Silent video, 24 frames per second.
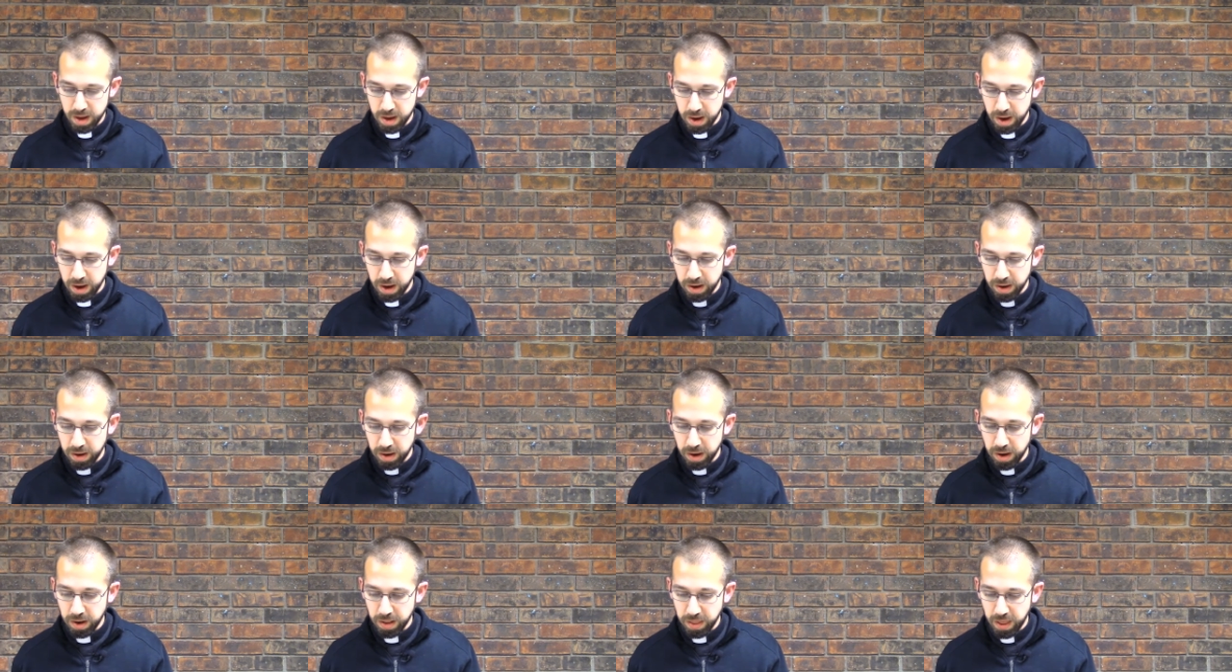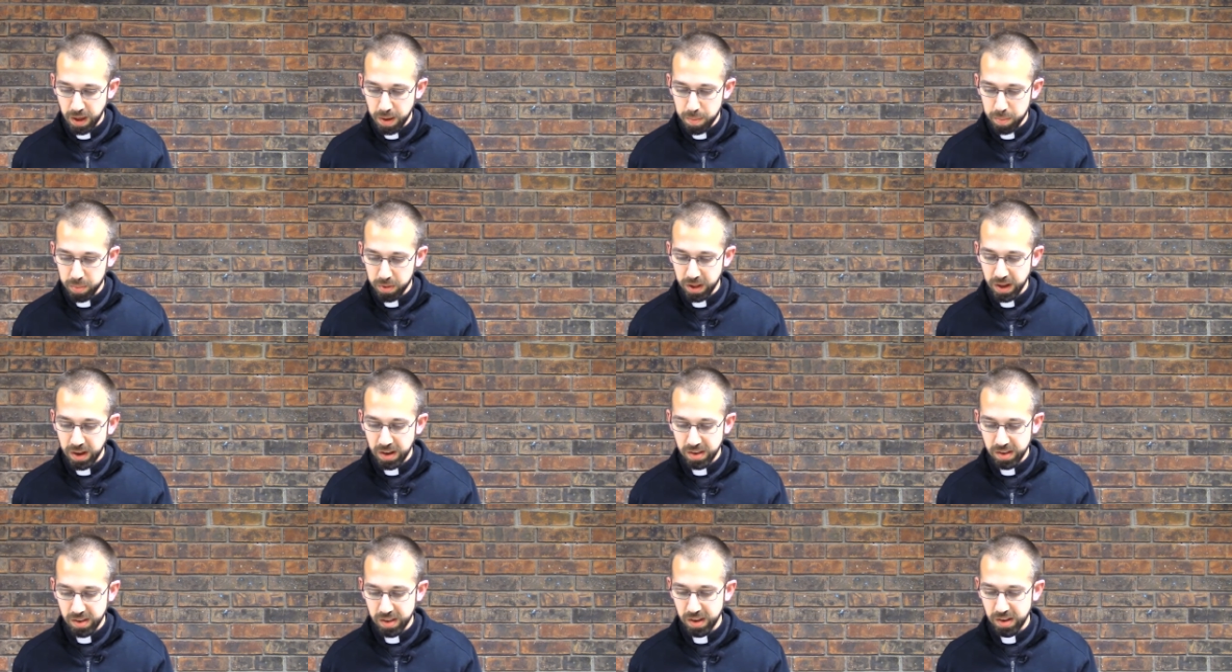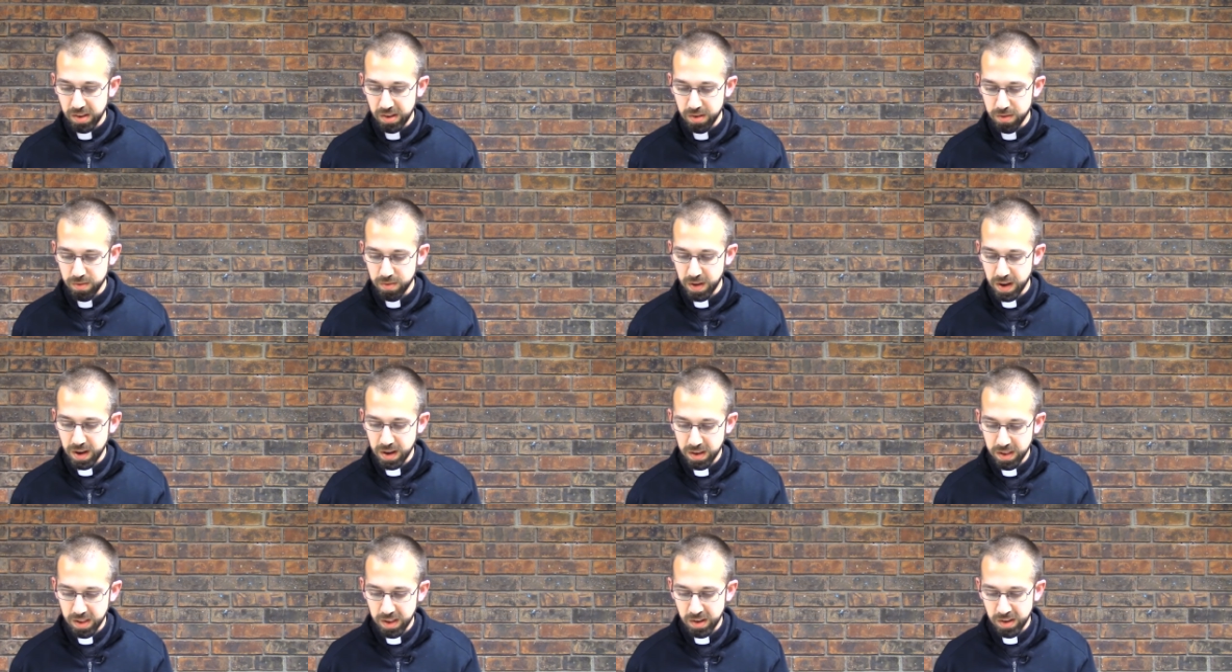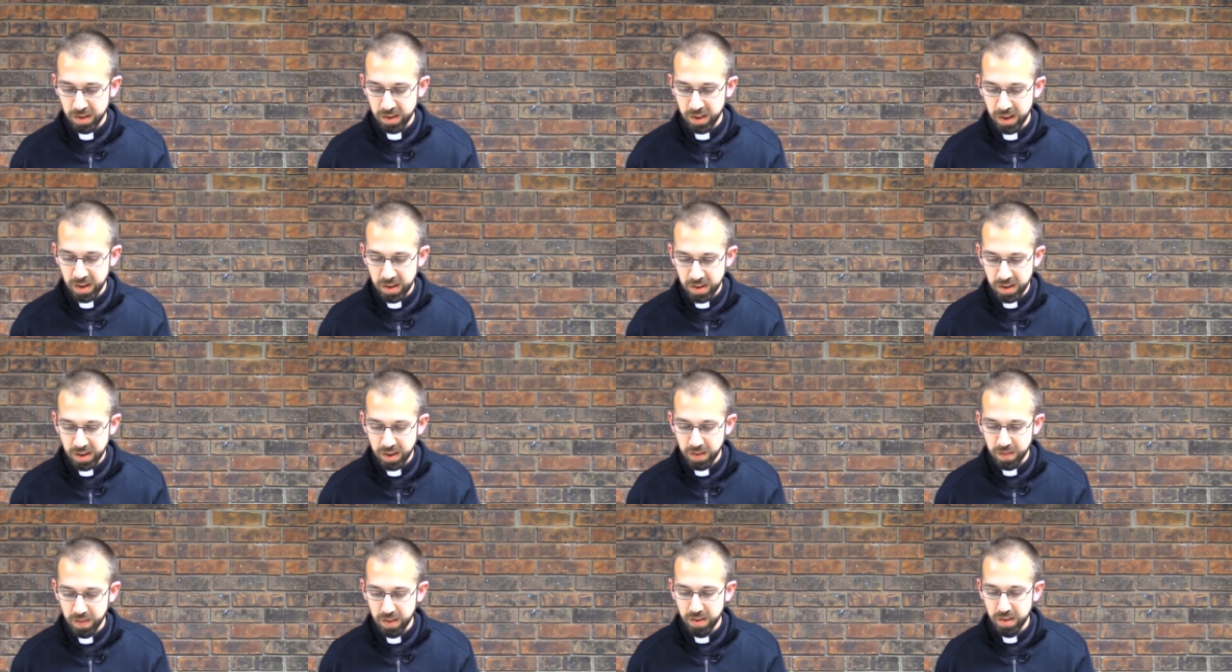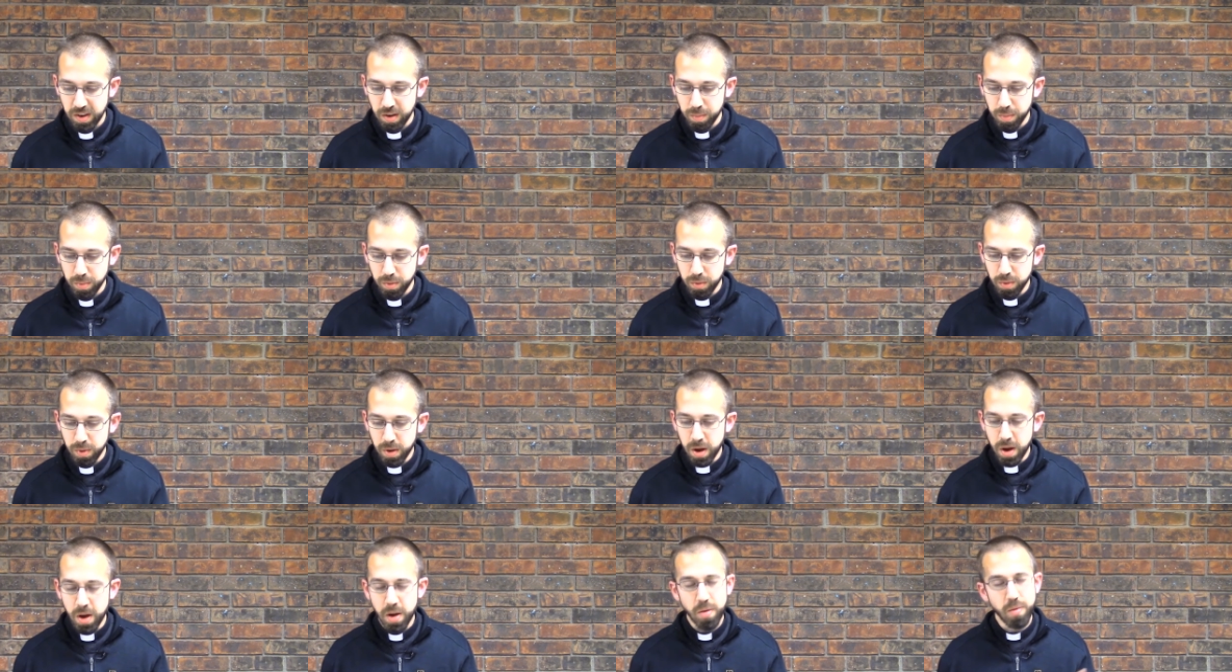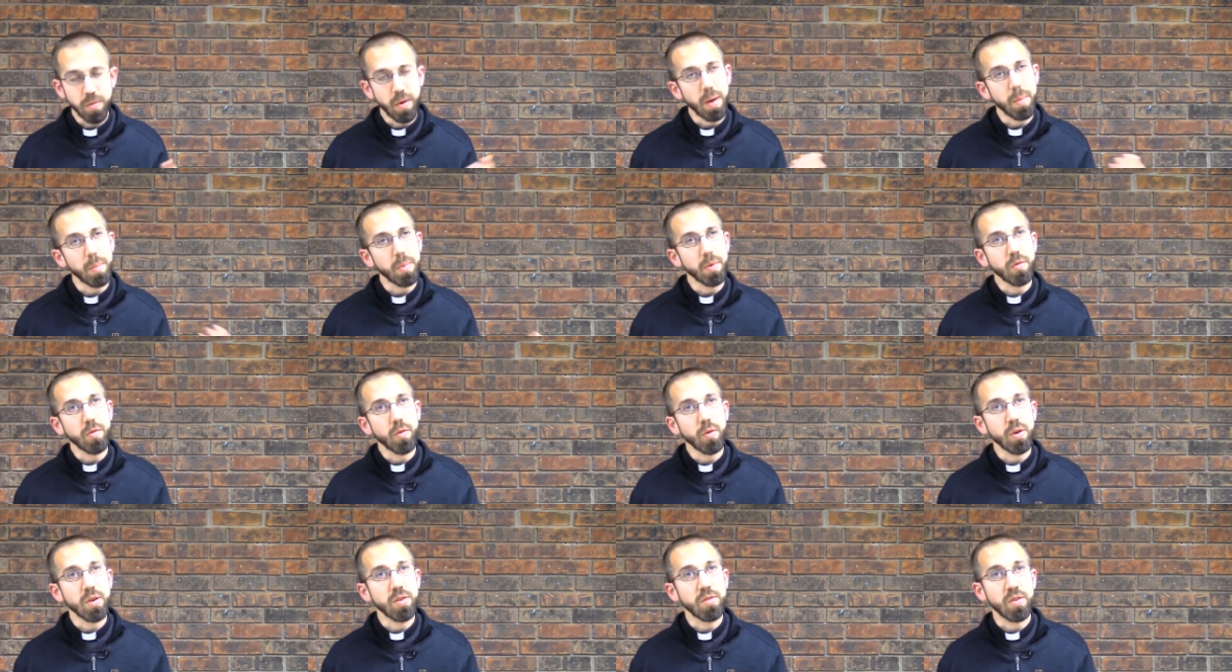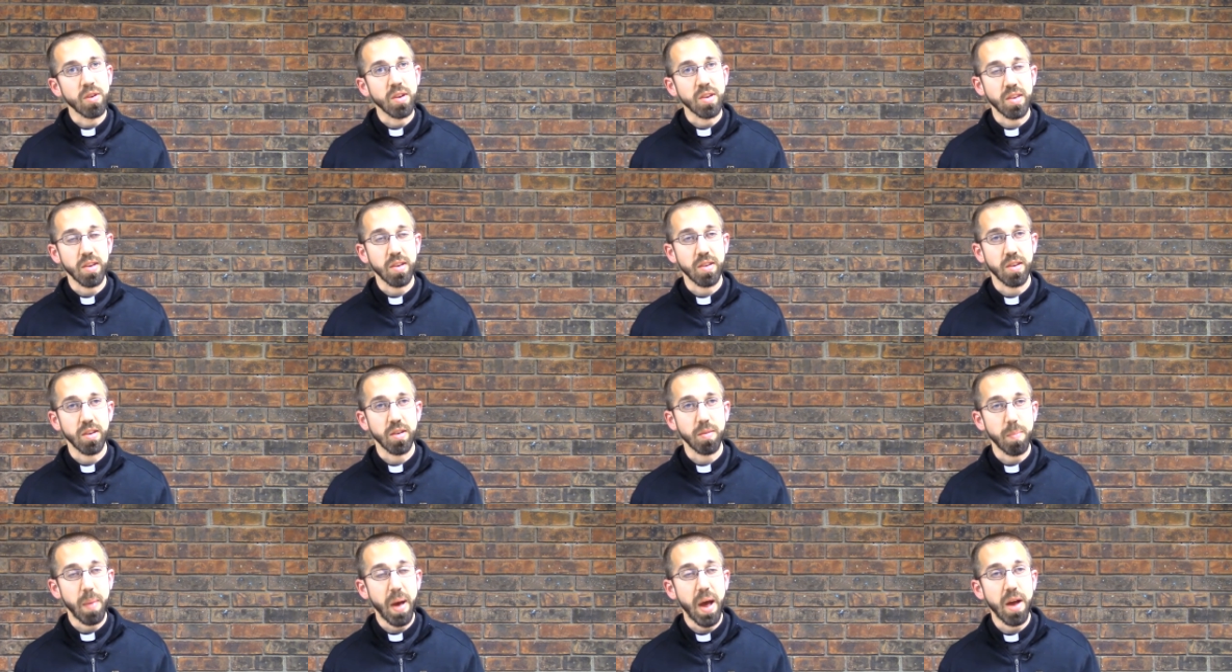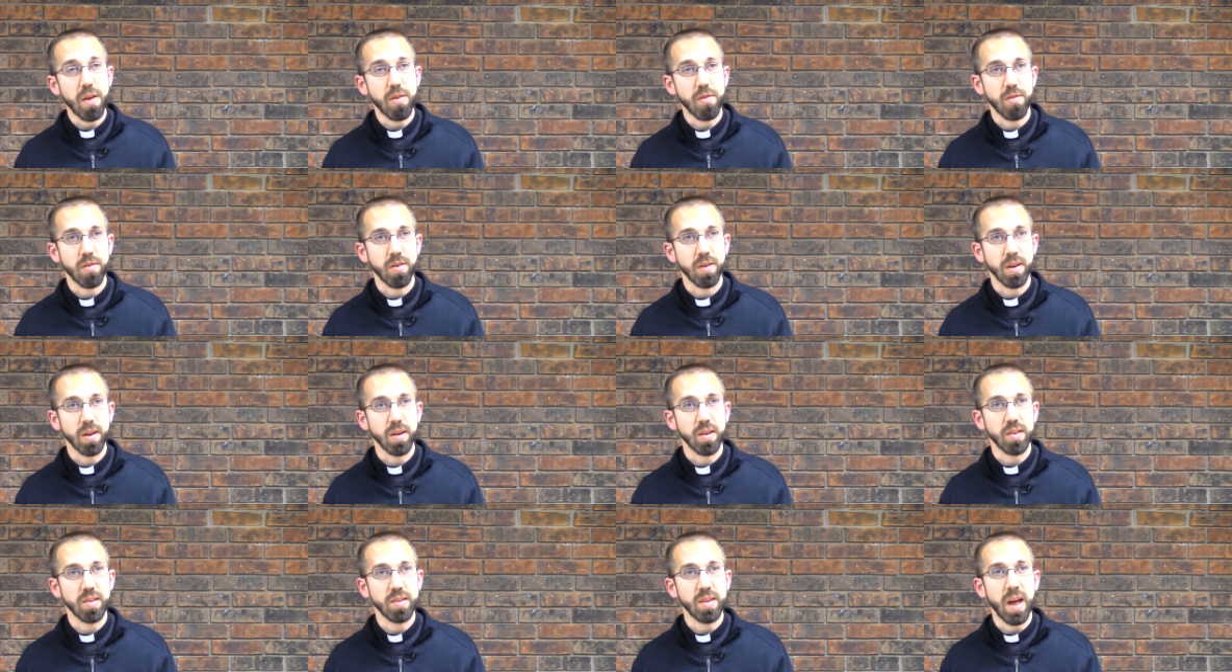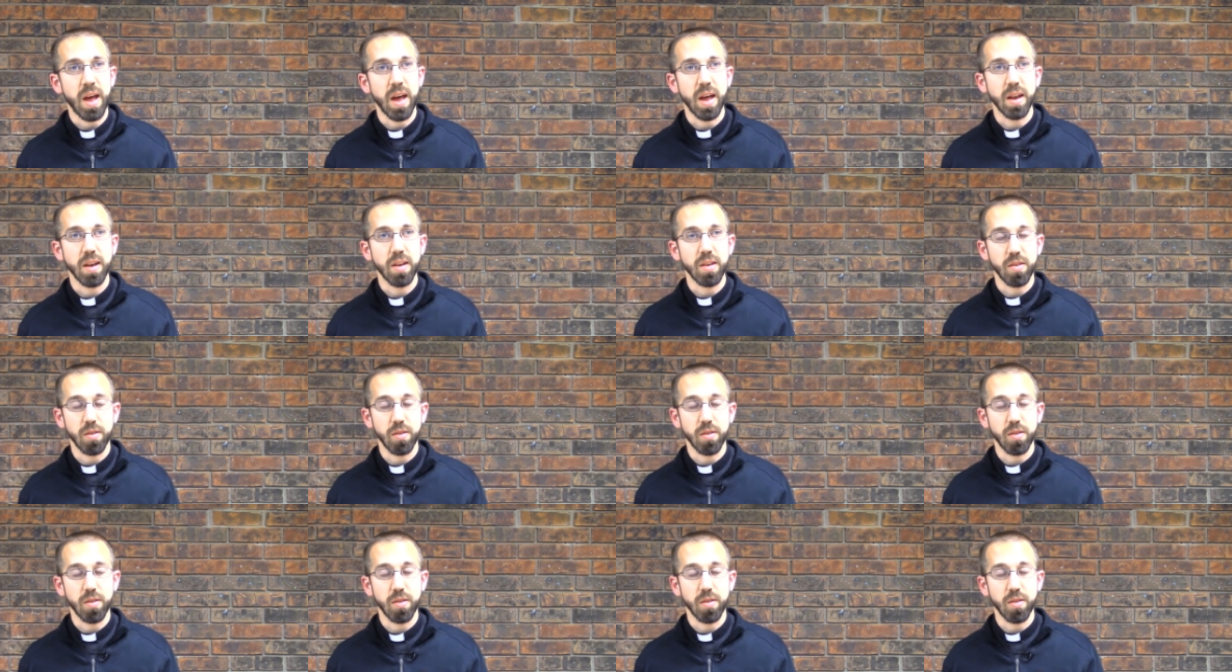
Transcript: And they place this event, this cleansing of the temple, right before Jesus' passion instead.